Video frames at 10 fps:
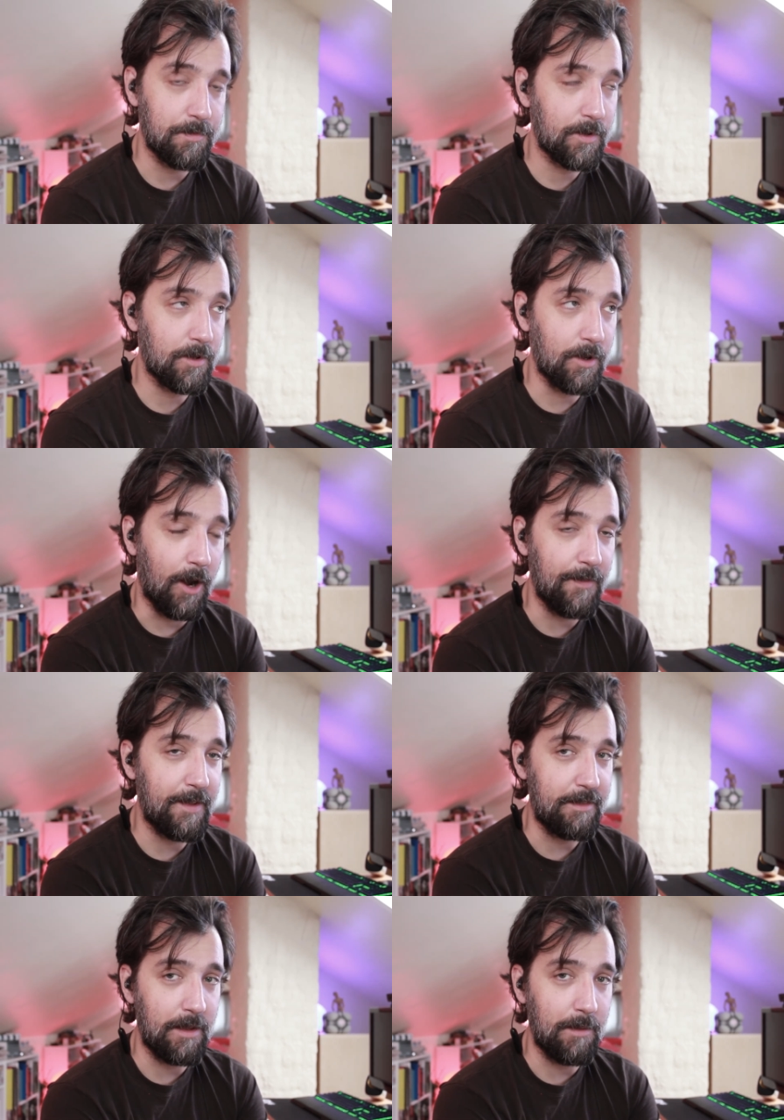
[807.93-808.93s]

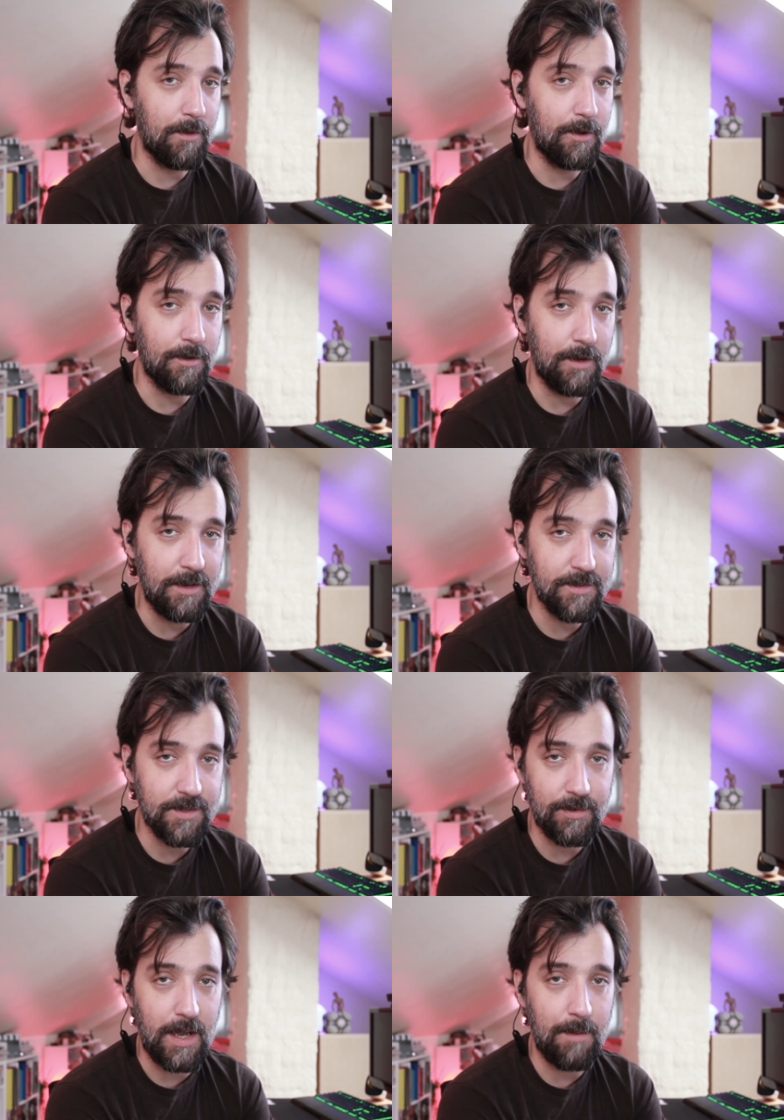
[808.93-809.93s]
contact them on
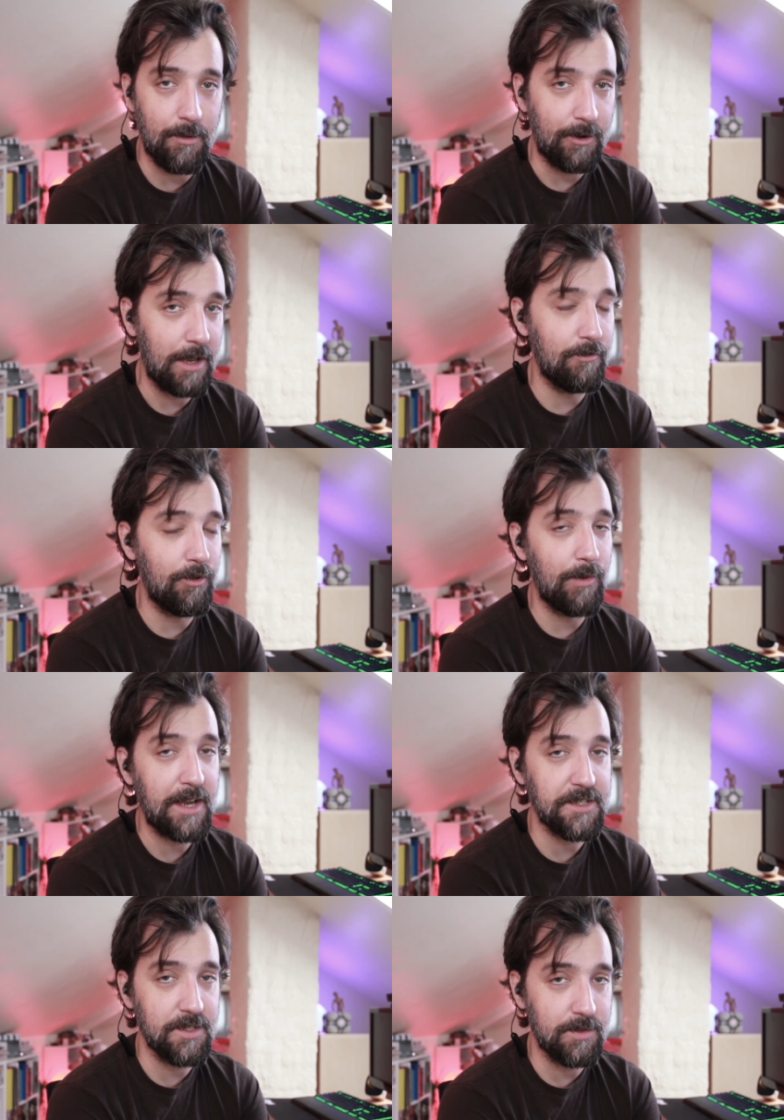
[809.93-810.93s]
Instagram or give you
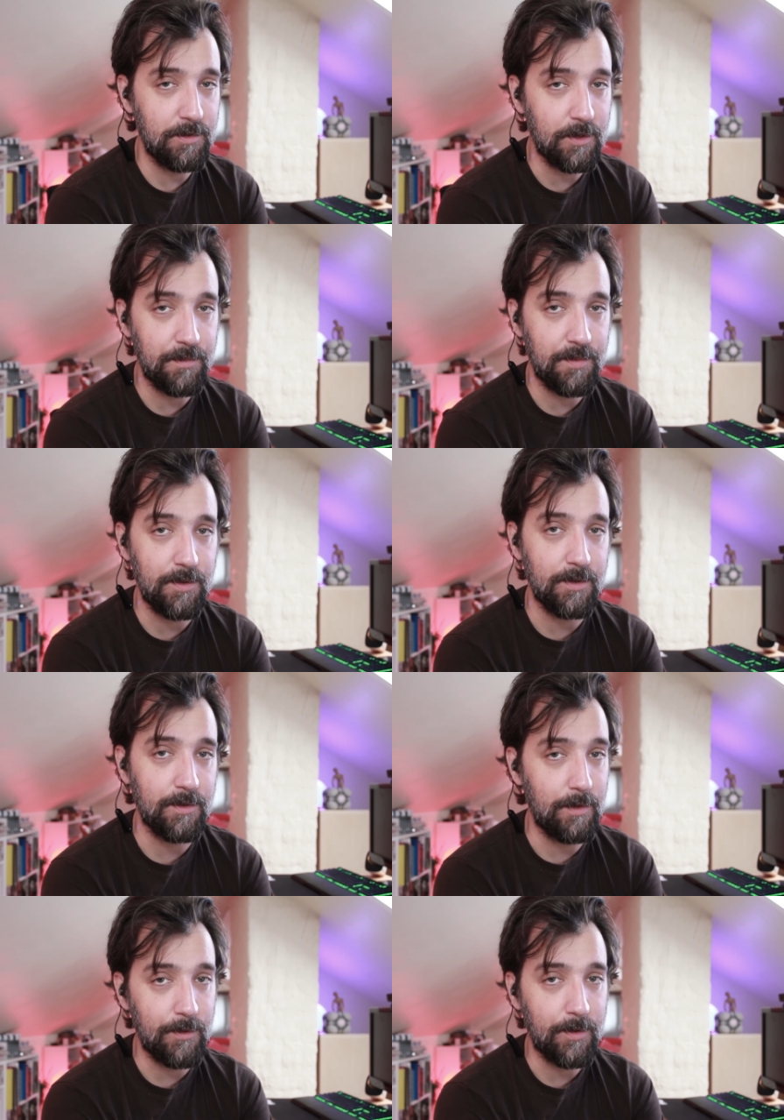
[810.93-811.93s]
access to your computer
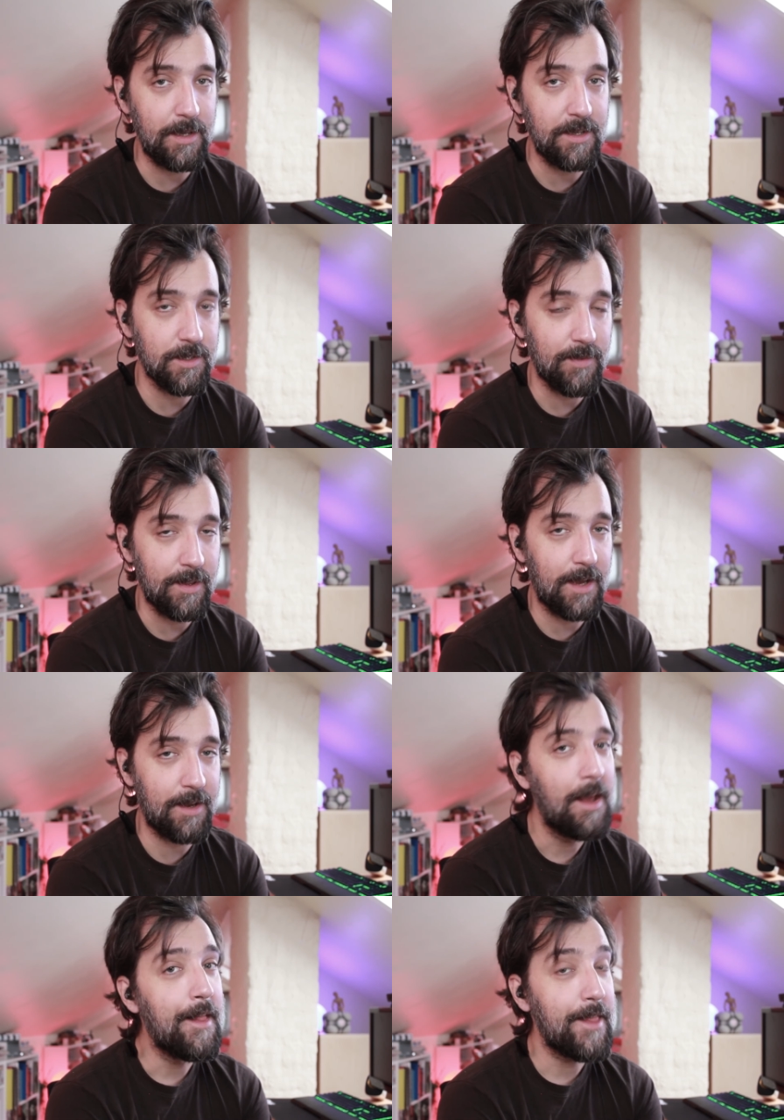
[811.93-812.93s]
remotely and stuff like that.
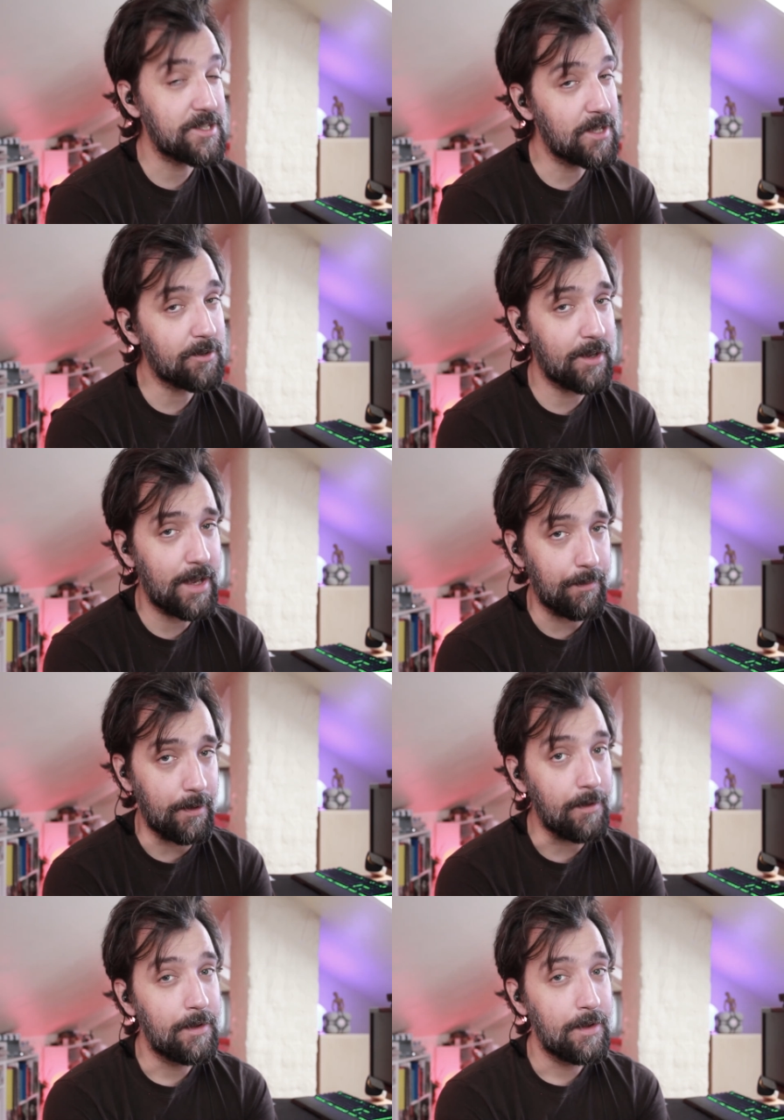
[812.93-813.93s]
That's not going to happen.